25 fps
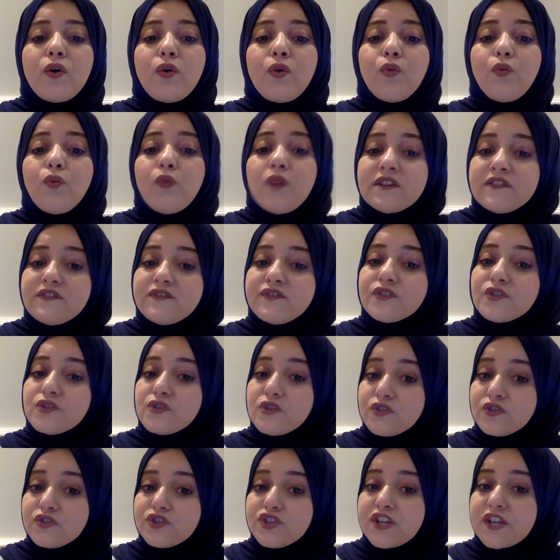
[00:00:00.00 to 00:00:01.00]
One
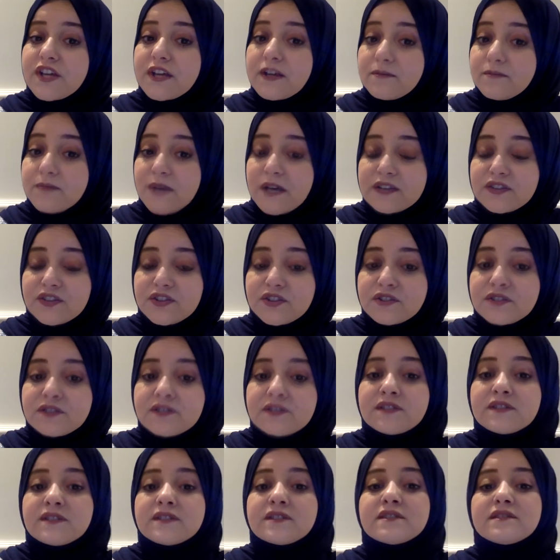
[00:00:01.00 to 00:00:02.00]
phonological pattern,
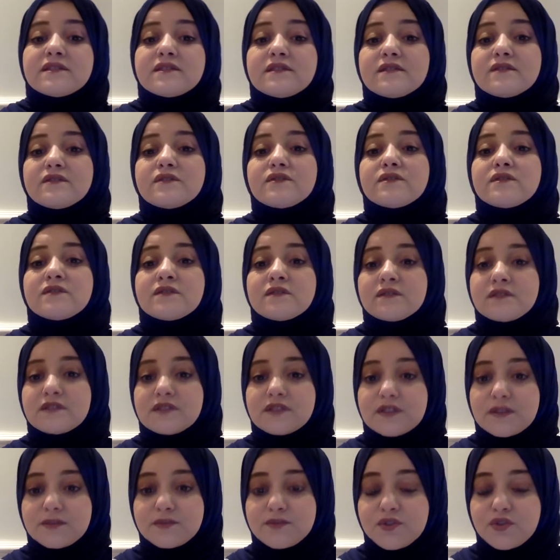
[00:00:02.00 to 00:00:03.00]

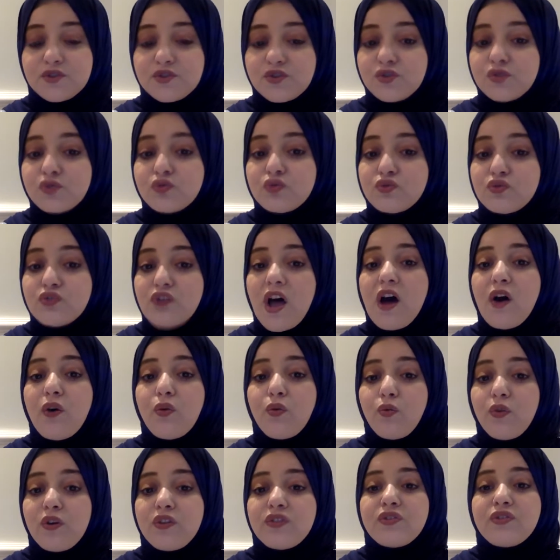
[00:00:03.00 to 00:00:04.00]
substitute dah
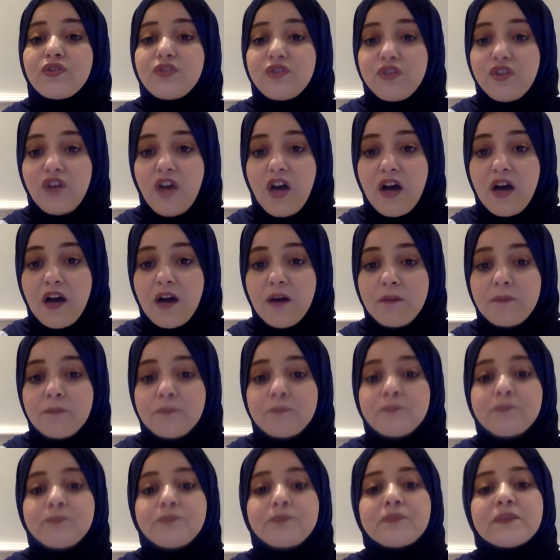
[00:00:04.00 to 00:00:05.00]
with dha,
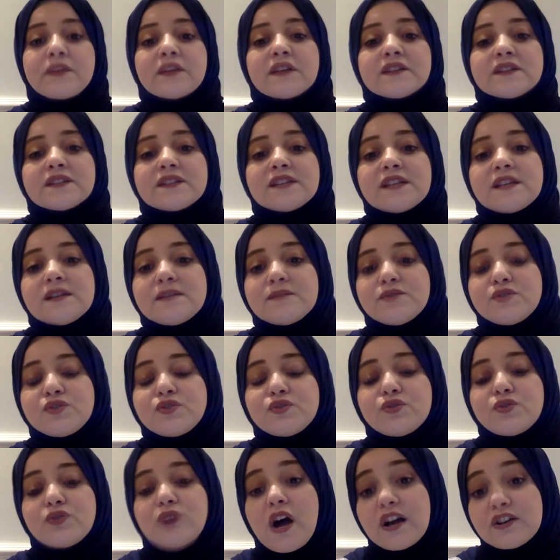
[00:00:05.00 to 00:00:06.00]
seems
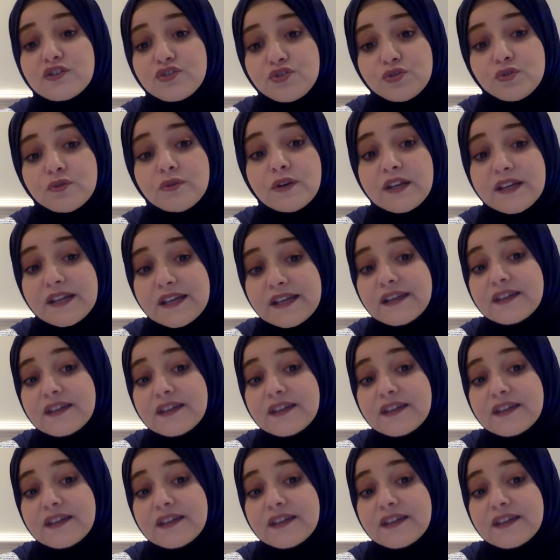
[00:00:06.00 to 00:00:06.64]
to actually